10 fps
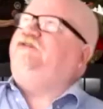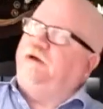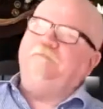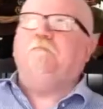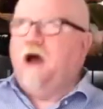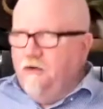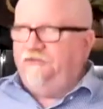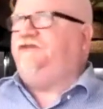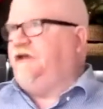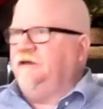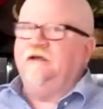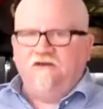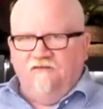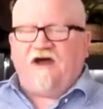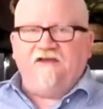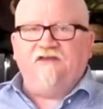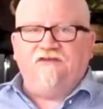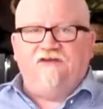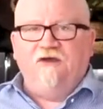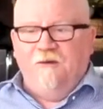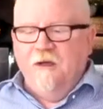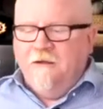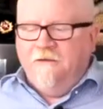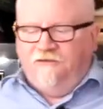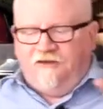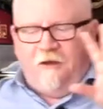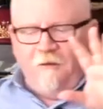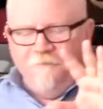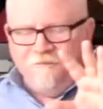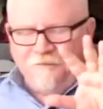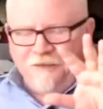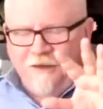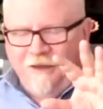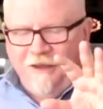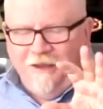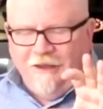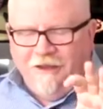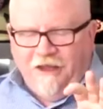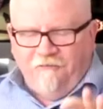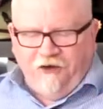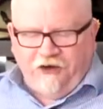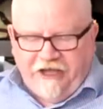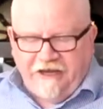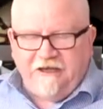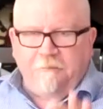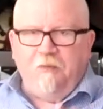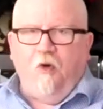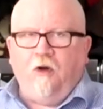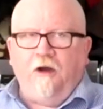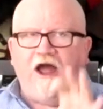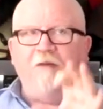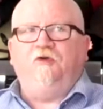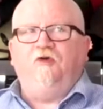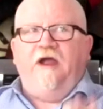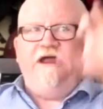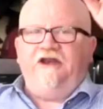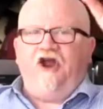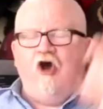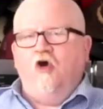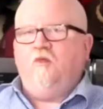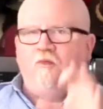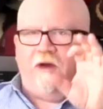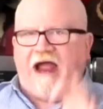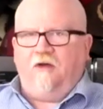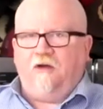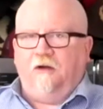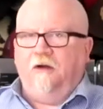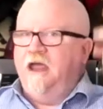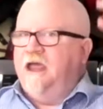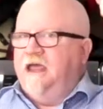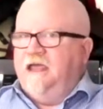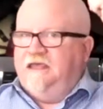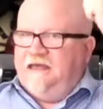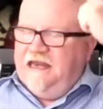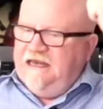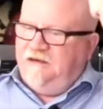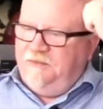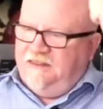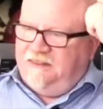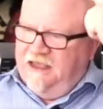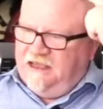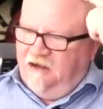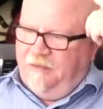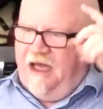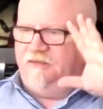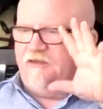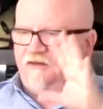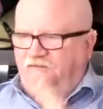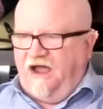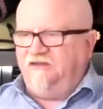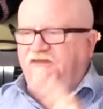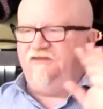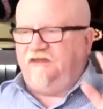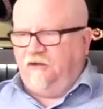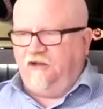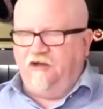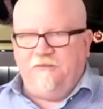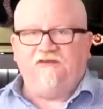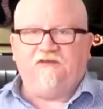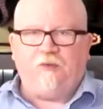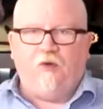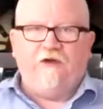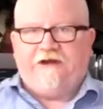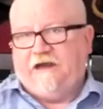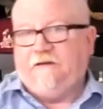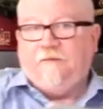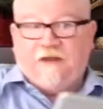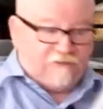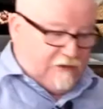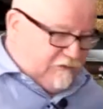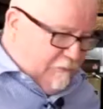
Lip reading: what most devices do. So if you're getting a more upgraded home router, you need to be thinking about the devices that are going to be supporting it. It's a